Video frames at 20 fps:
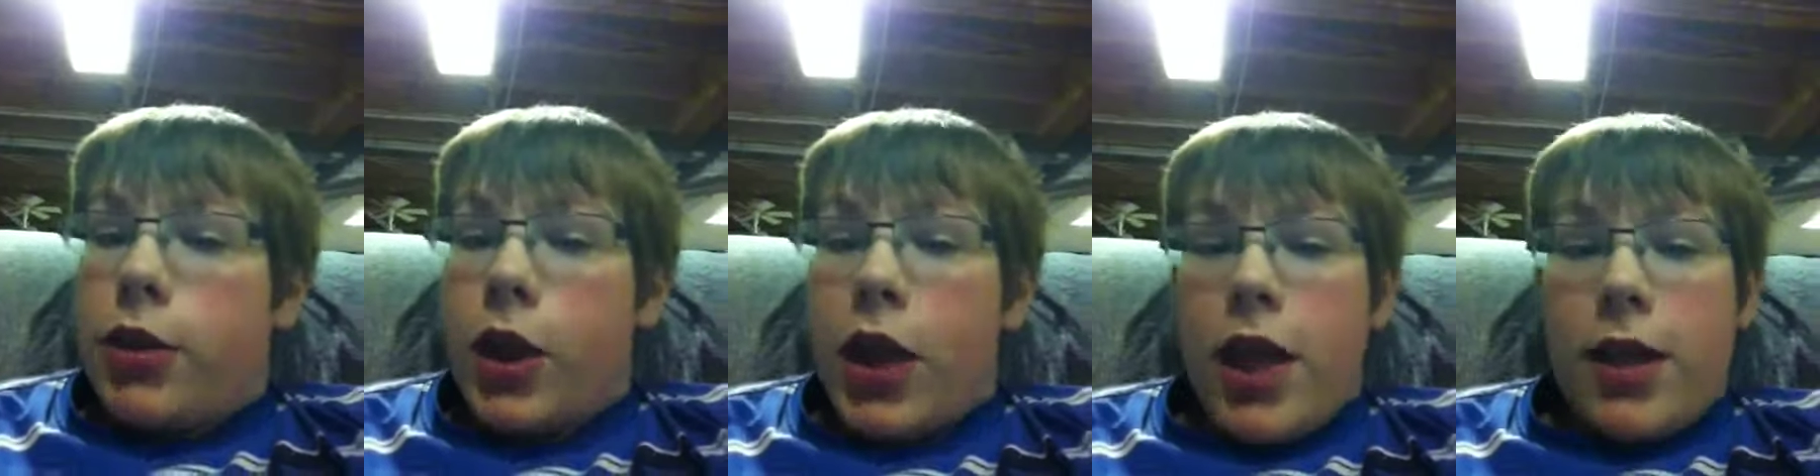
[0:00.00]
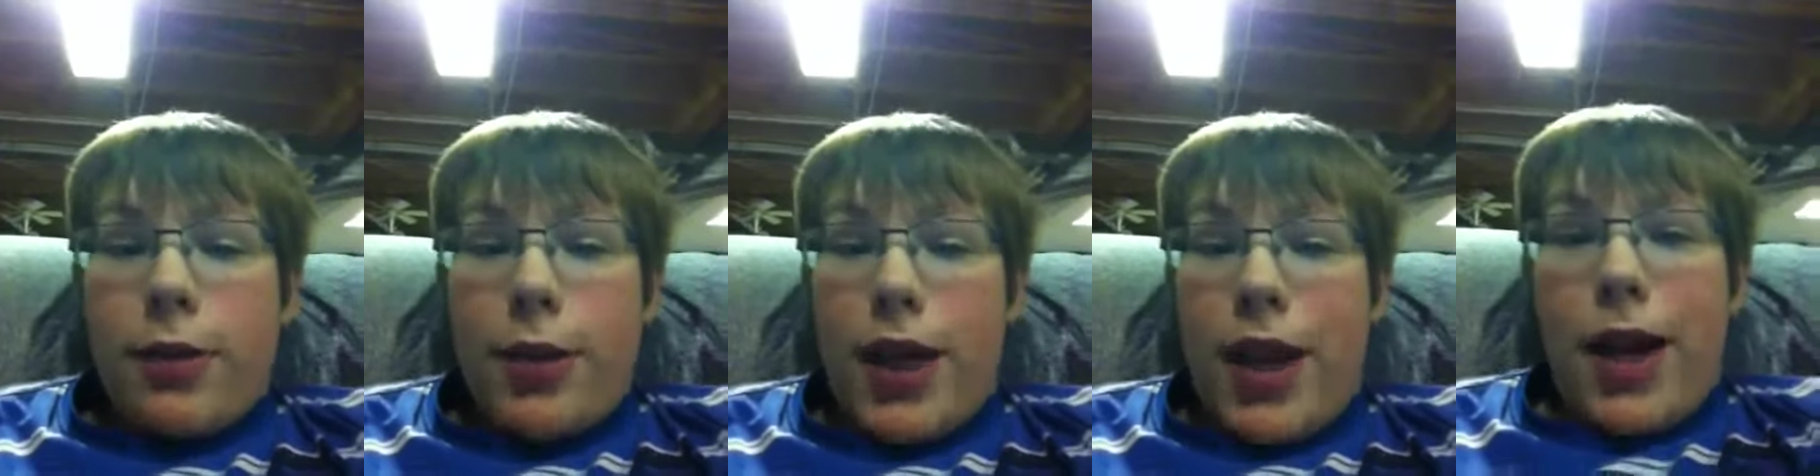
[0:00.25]
You
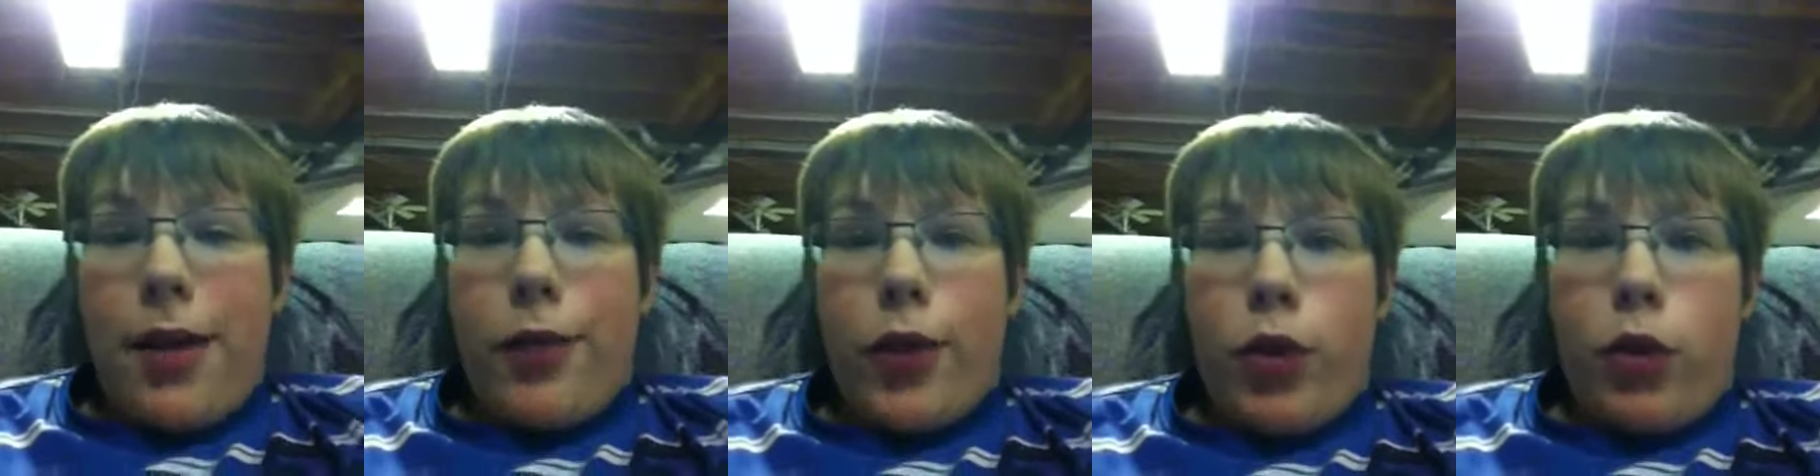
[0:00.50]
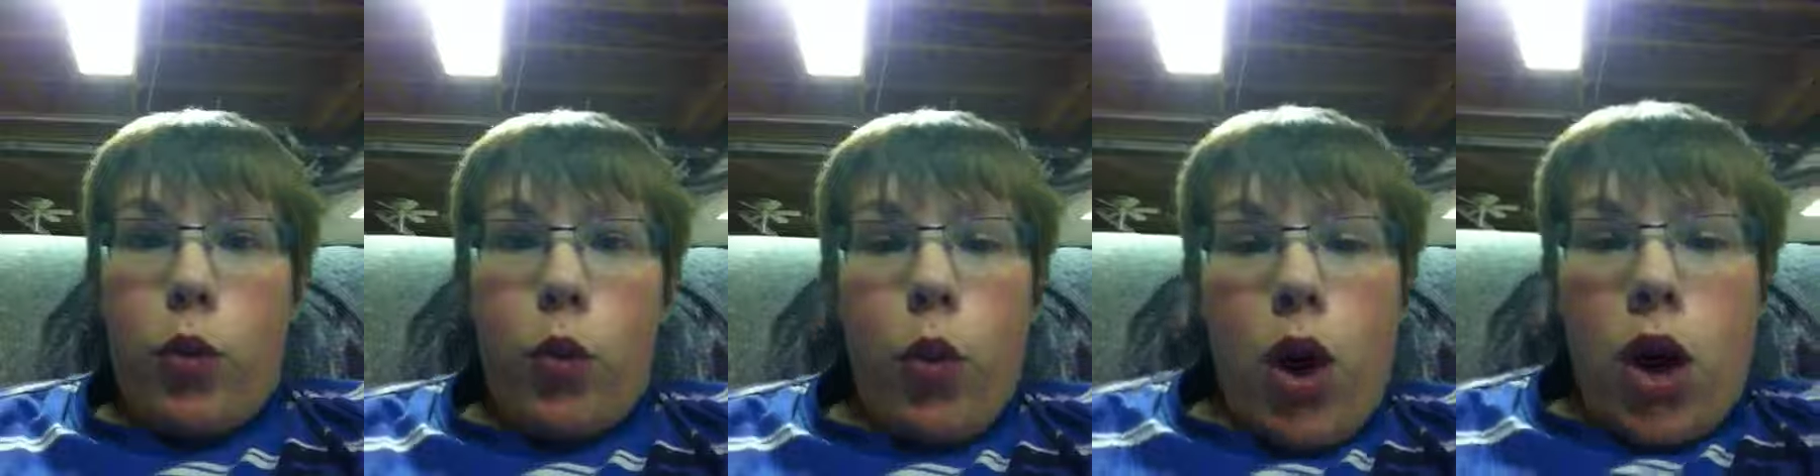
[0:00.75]
guys might have, a,
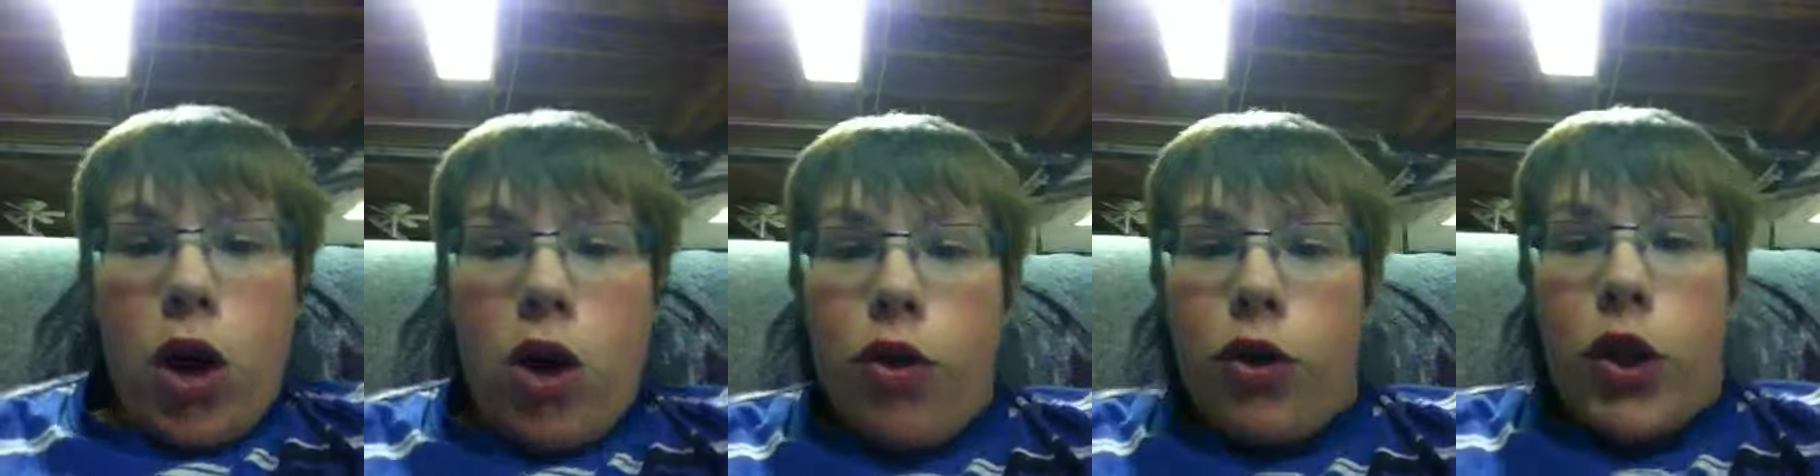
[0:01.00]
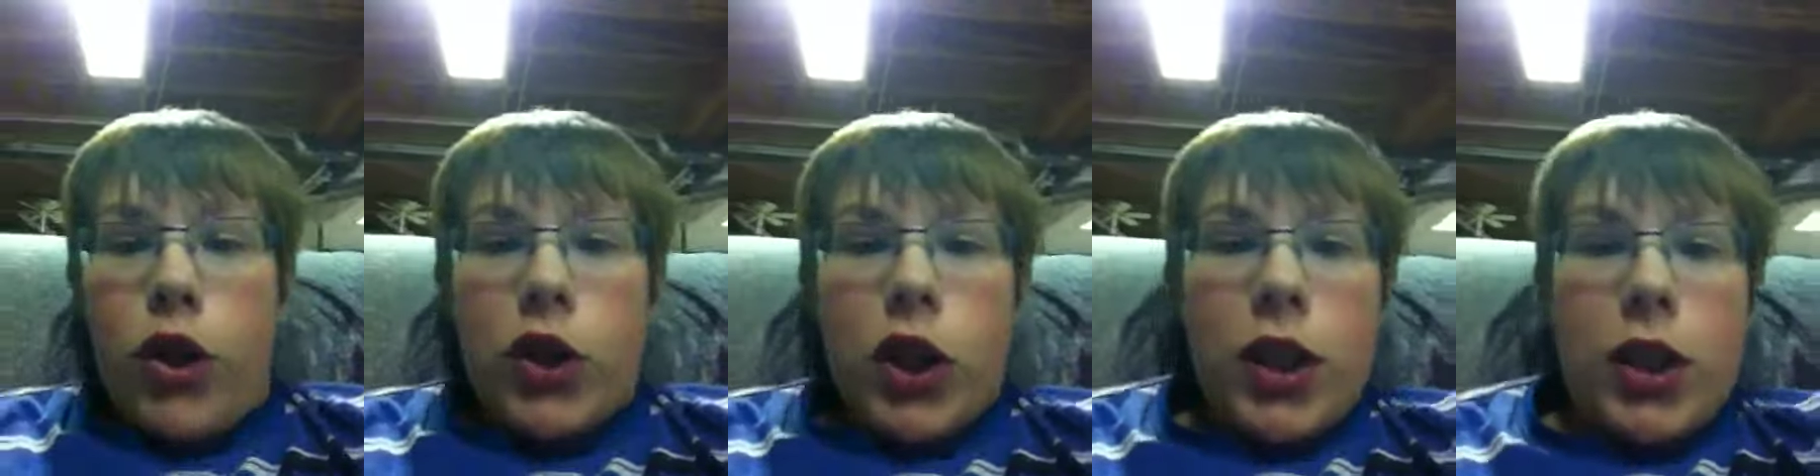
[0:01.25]
whoa,
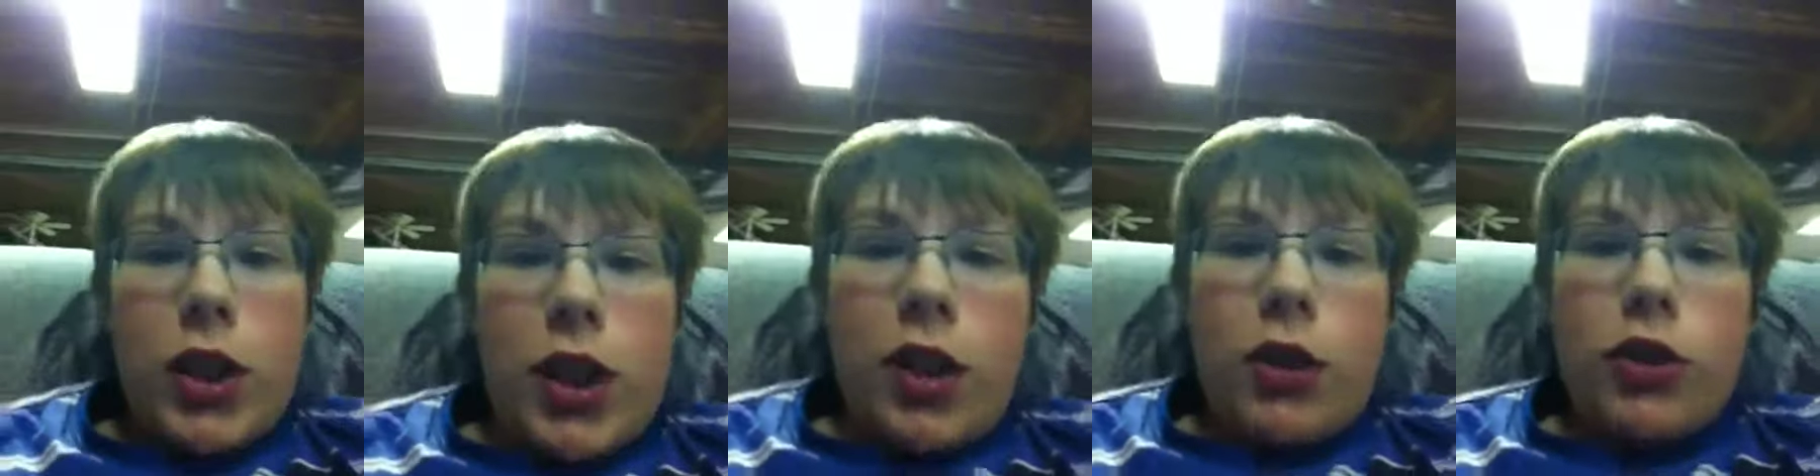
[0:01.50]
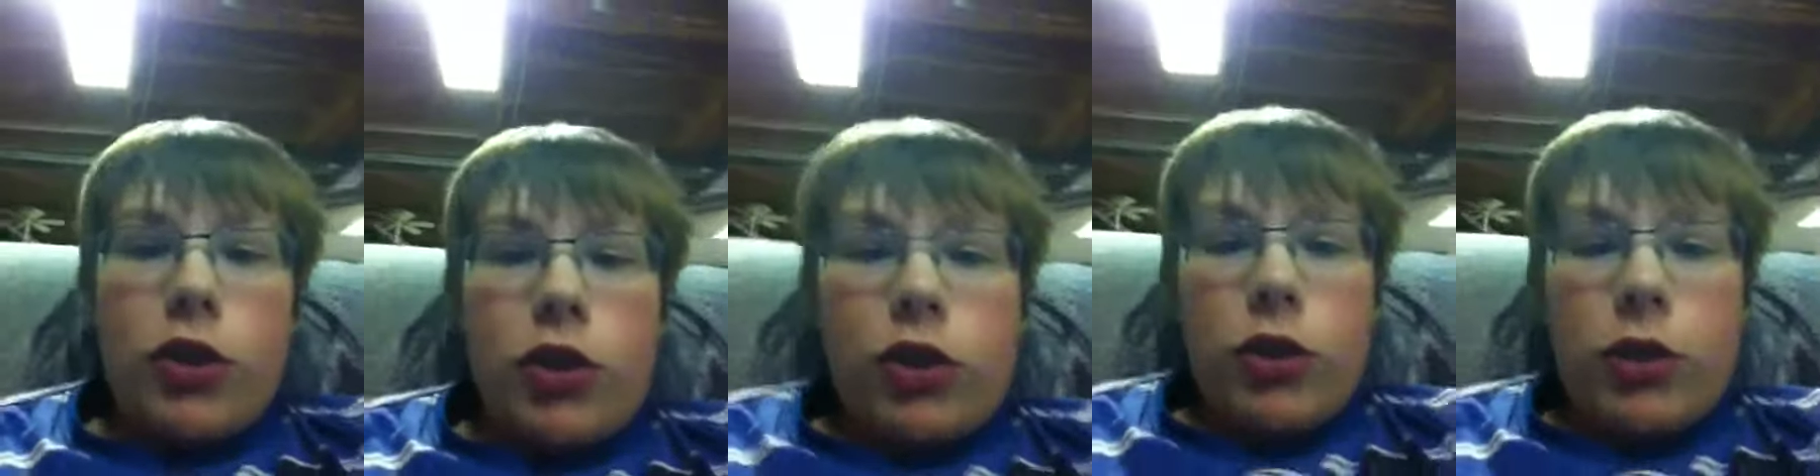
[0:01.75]
the gun
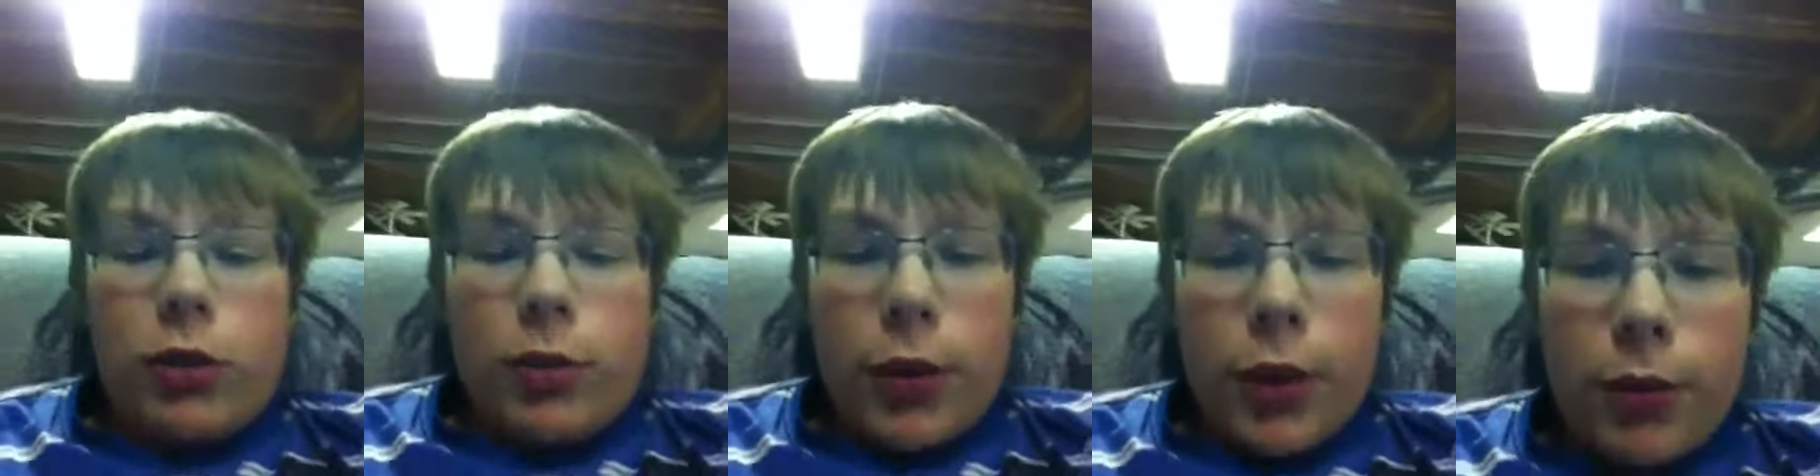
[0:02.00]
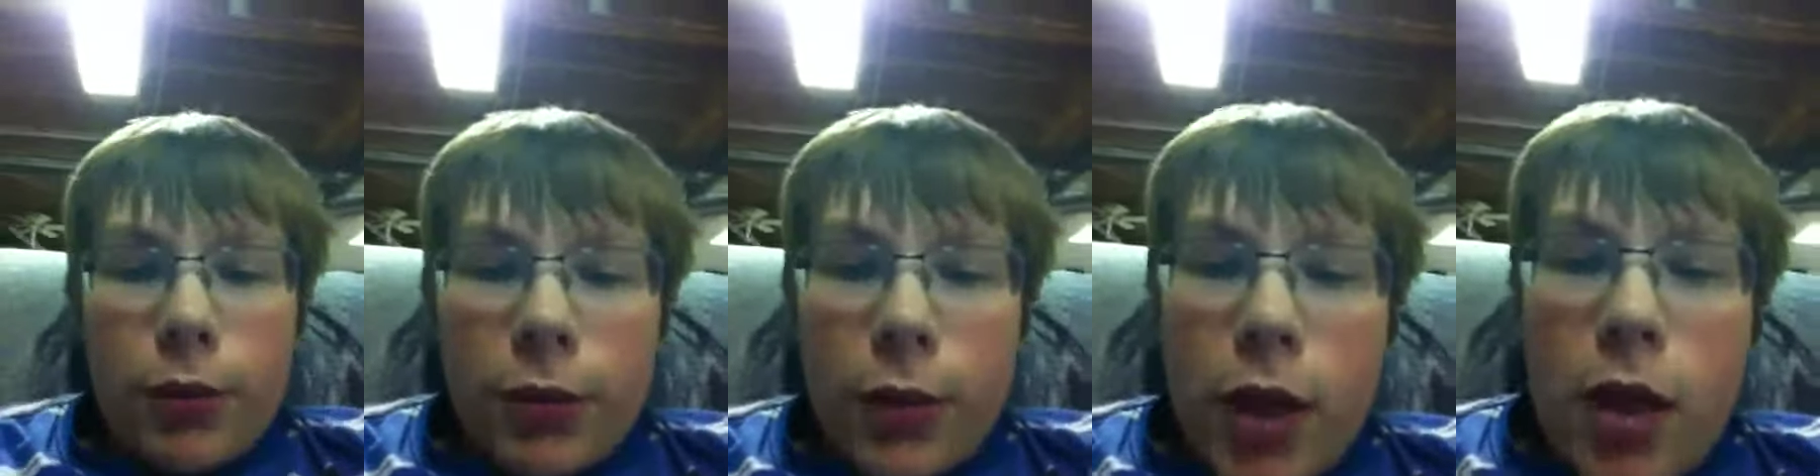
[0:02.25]
sucks or
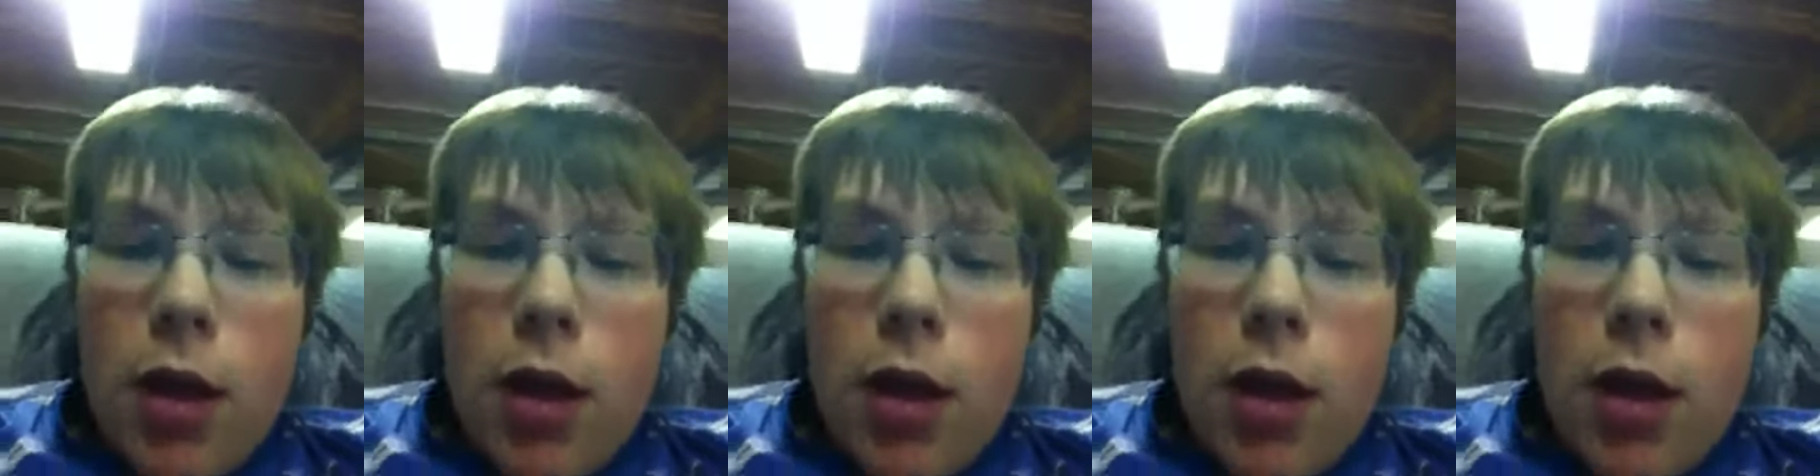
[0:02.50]
something.